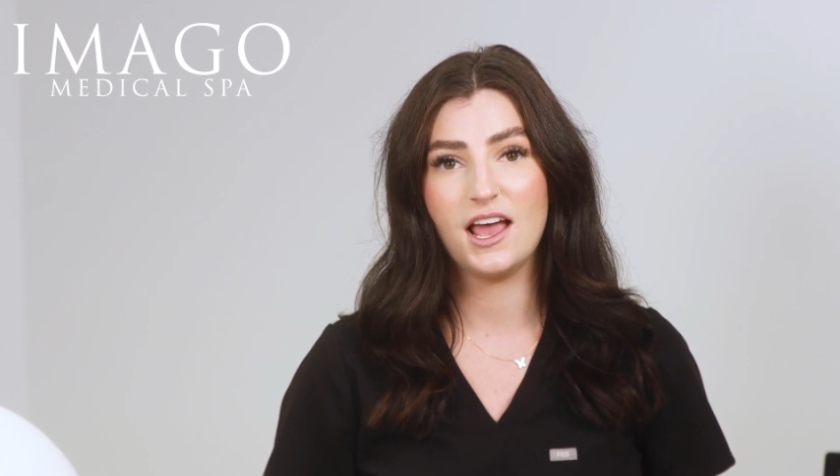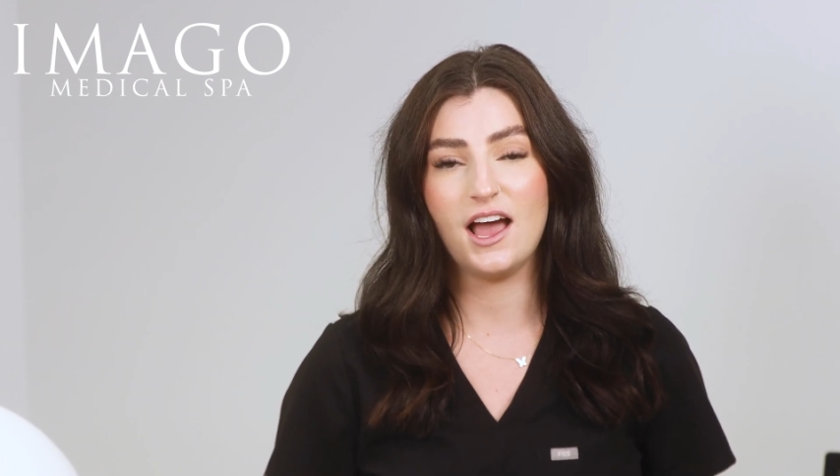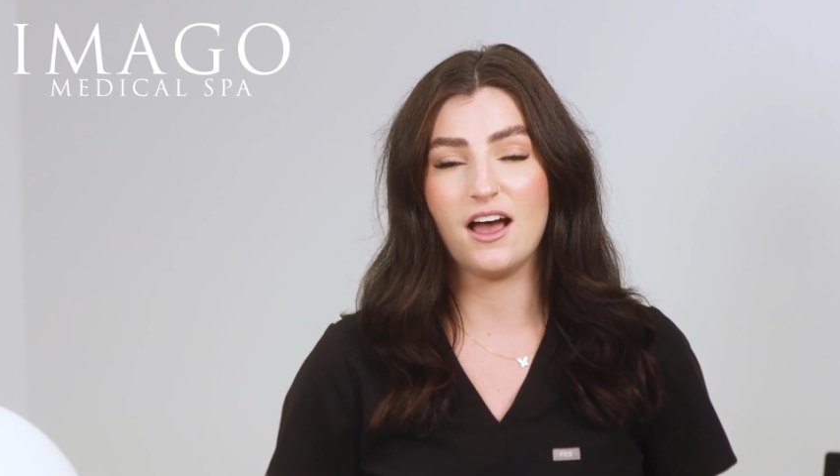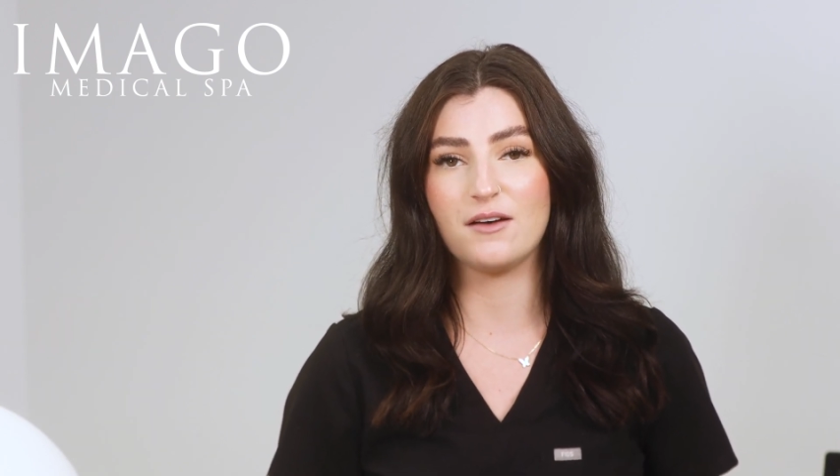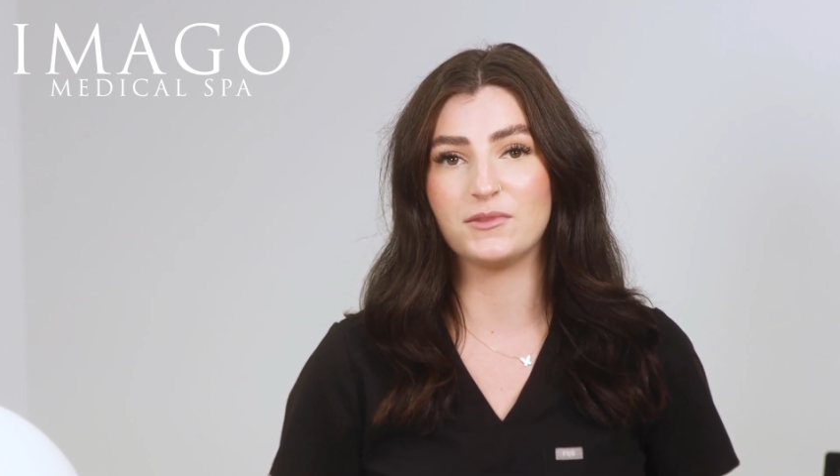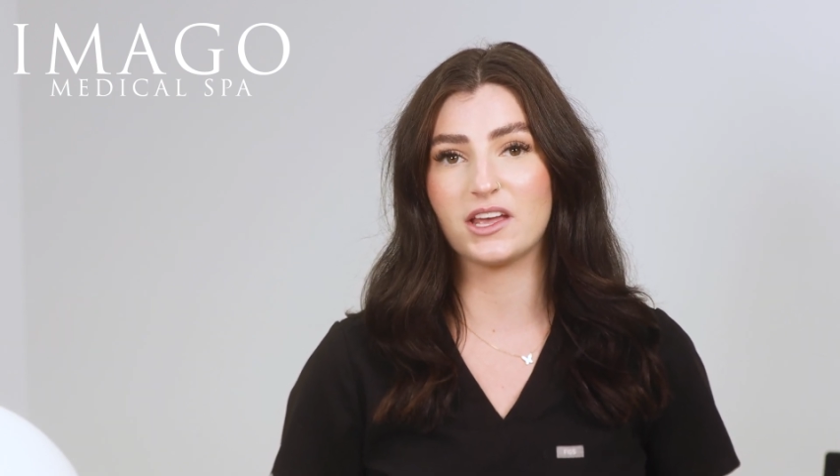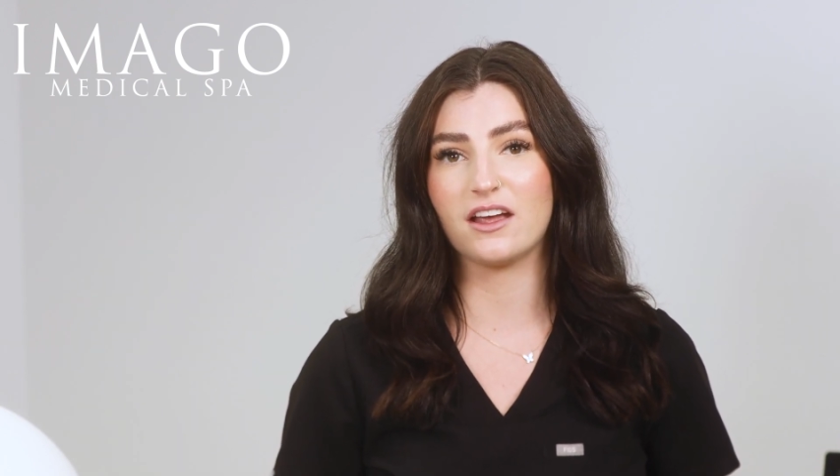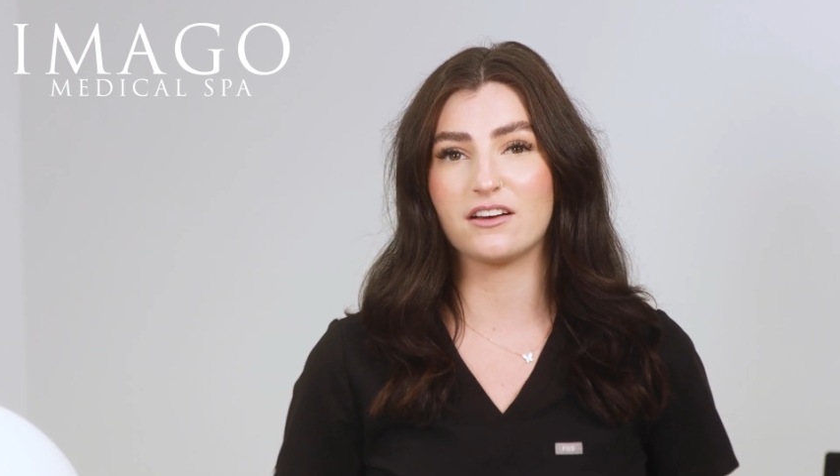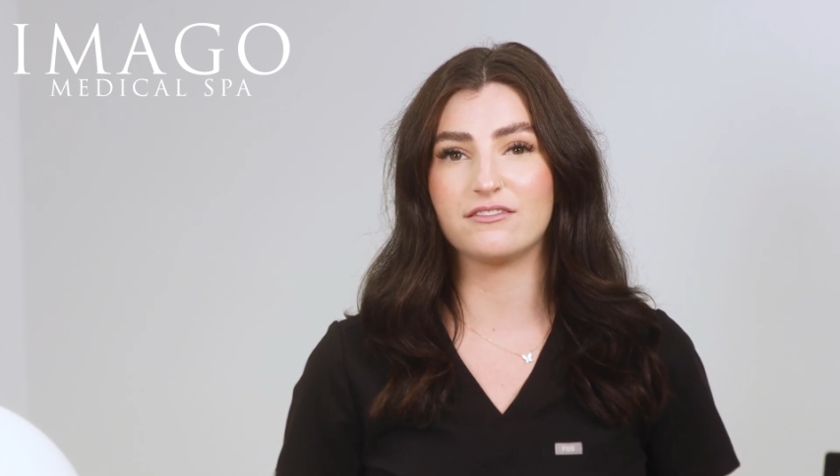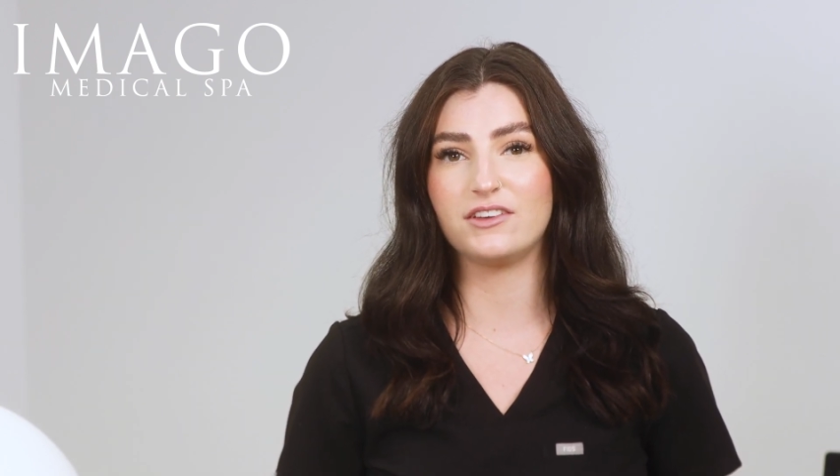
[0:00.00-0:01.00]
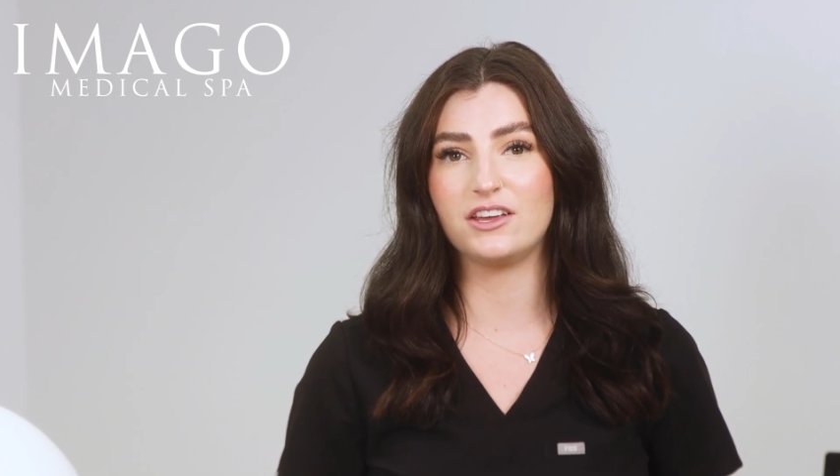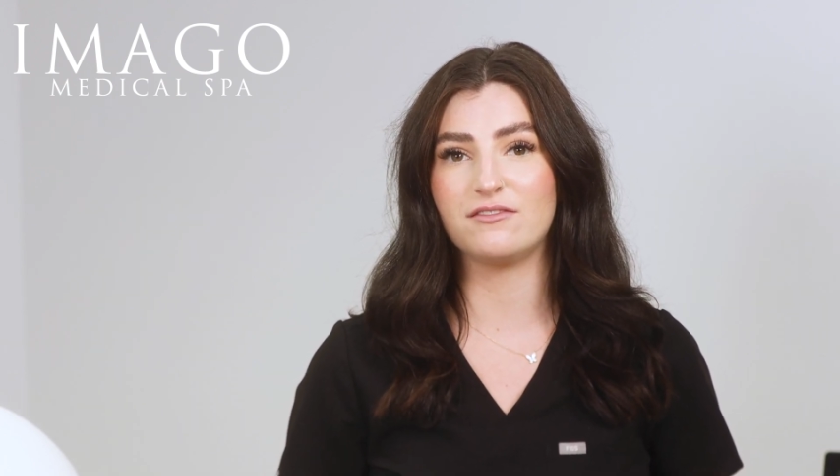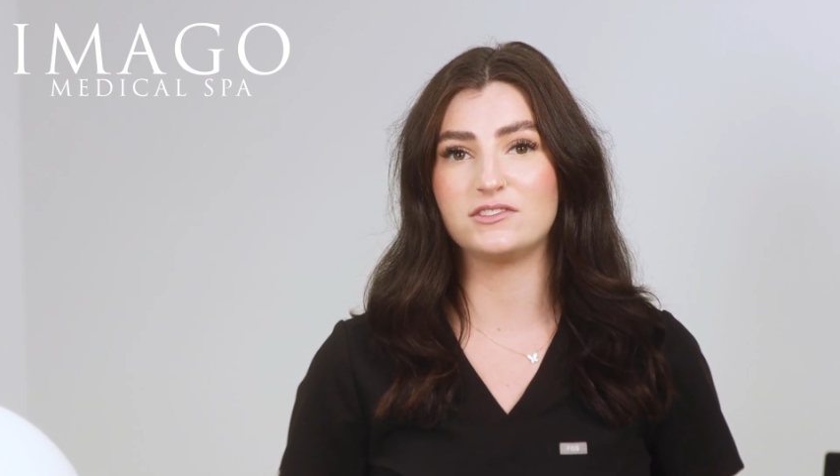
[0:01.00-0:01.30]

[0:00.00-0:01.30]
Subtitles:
The Keravive